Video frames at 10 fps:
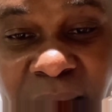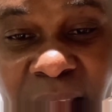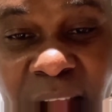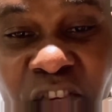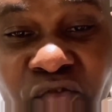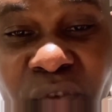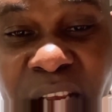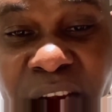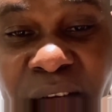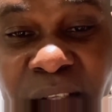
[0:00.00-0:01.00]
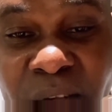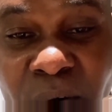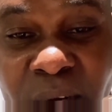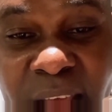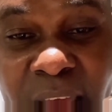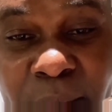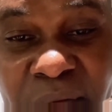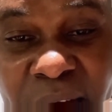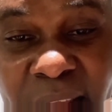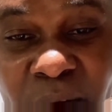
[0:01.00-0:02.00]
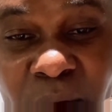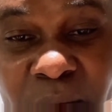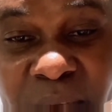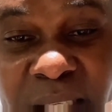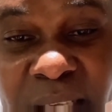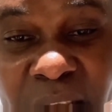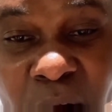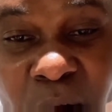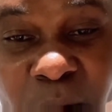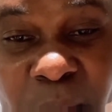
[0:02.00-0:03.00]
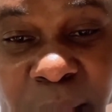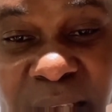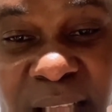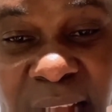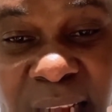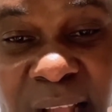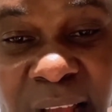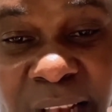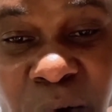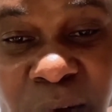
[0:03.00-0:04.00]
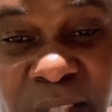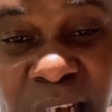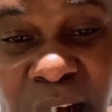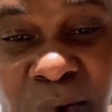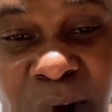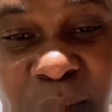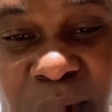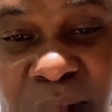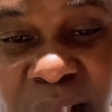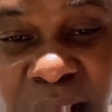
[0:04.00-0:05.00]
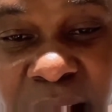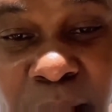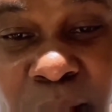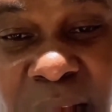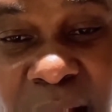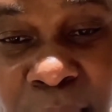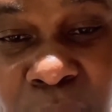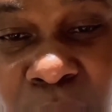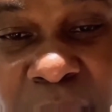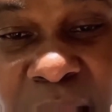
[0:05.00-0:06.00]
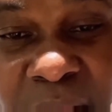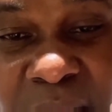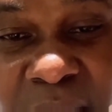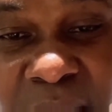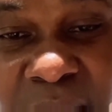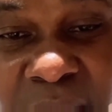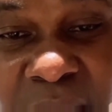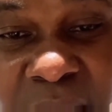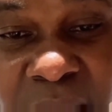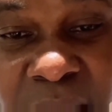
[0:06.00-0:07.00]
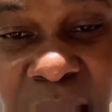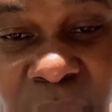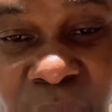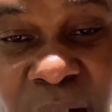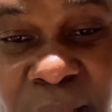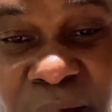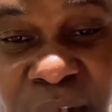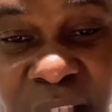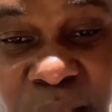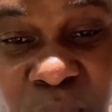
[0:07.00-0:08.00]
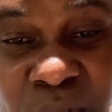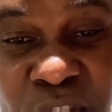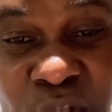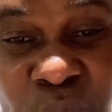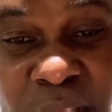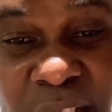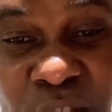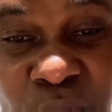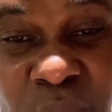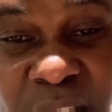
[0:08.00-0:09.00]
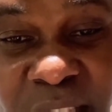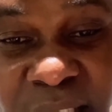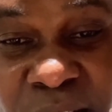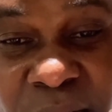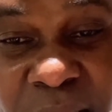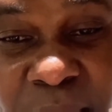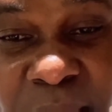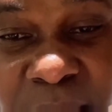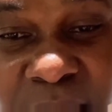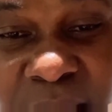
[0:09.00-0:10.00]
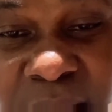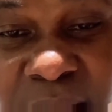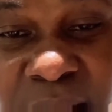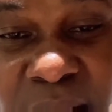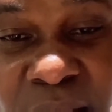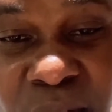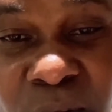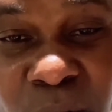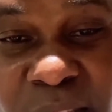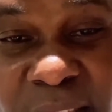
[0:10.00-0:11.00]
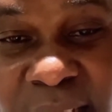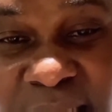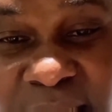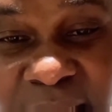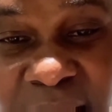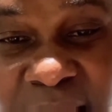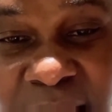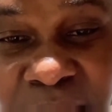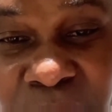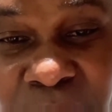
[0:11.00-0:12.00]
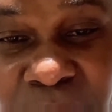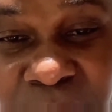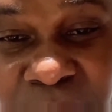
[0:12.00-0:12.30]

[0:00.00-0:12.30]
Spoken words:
And 3 years down the night, me find out, me say you're corrupt and me start calling you out, say you're corrupt. Big and bold. From Facebook to Twitter to Instagram. To know with your TikTok, Andrew.